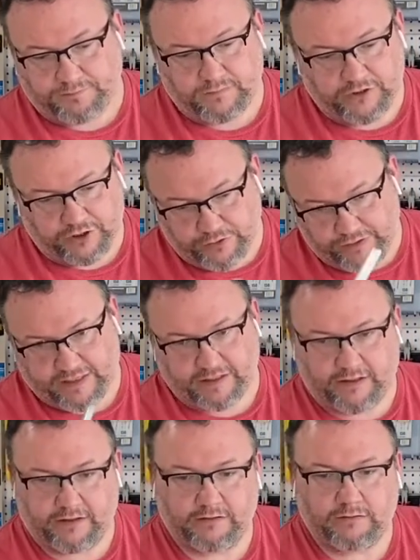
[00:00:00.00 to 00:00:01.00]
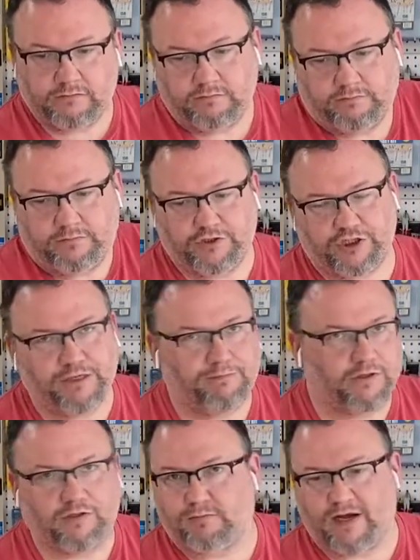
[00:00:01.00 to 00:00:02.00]
You do get a cheap
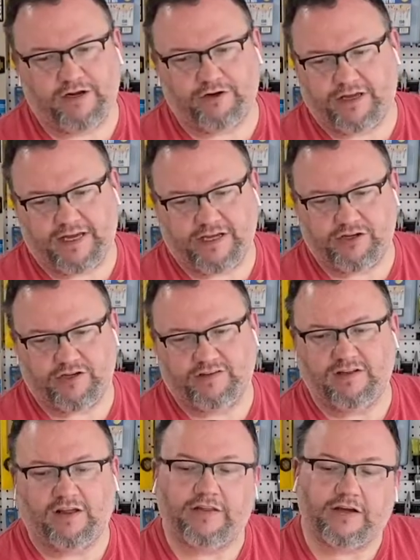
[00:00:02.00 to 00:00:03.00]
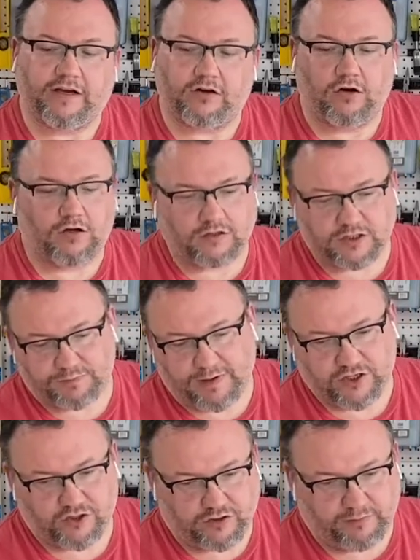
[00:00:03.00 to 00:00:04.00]
little miter gauge. It's nothing at all
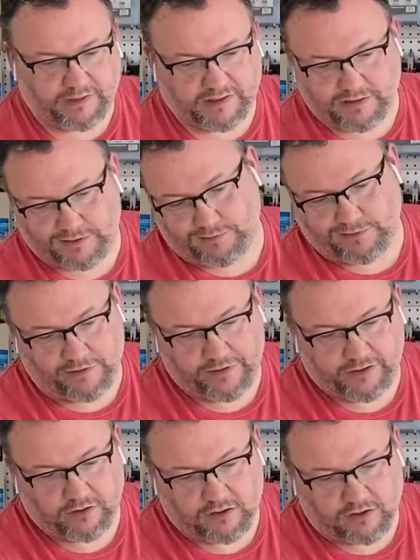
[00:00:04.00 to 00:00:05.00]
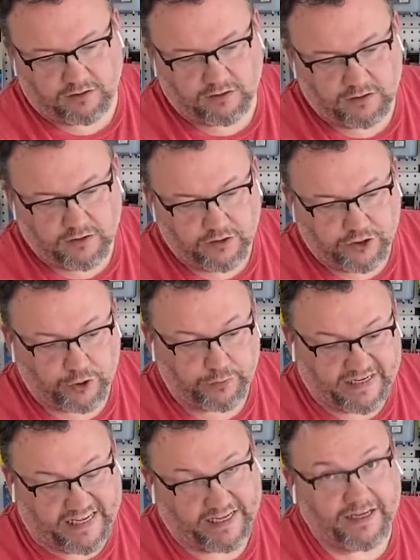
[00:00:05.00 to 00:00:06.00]
special, but it's nothing at all
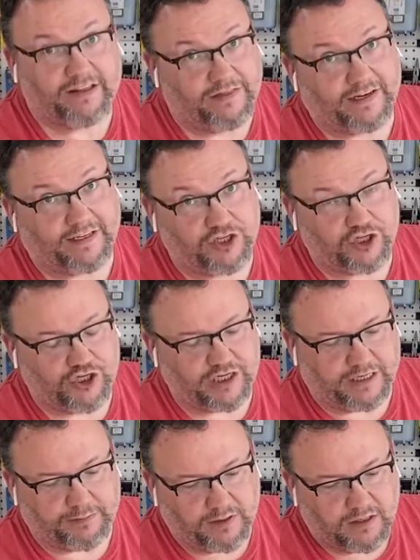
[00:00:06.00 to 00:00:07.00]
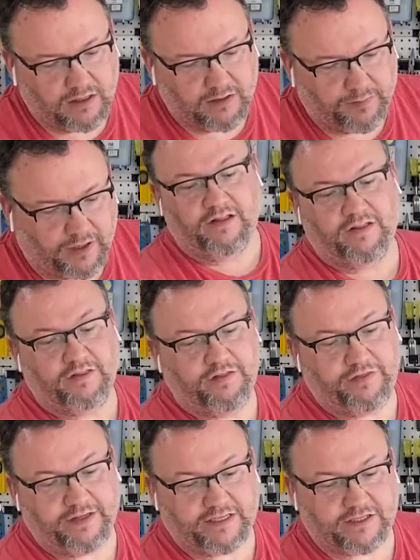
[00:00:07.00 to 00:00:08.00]
unique that it's cheap. But
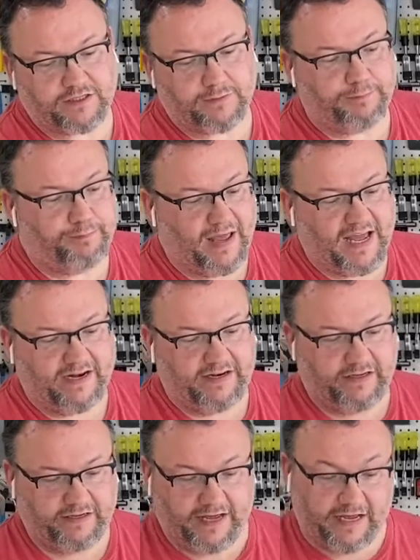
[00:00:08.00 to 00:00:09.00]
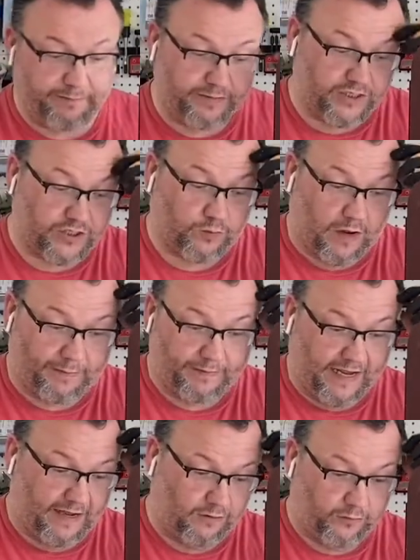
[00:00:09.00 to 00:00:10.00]
this bed can be swapped
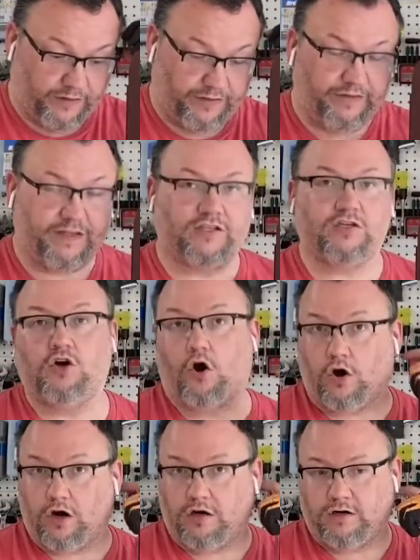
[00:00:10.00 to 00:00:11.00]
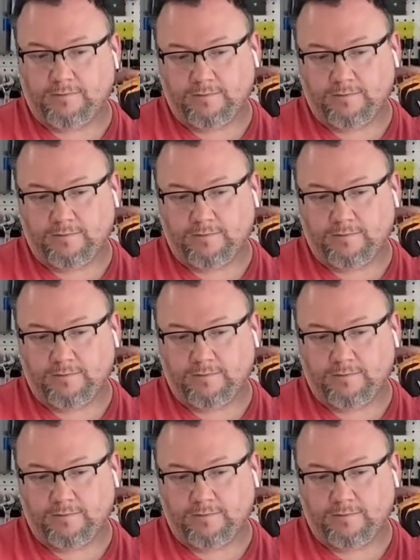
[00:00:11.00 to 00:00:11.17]
out with this guard.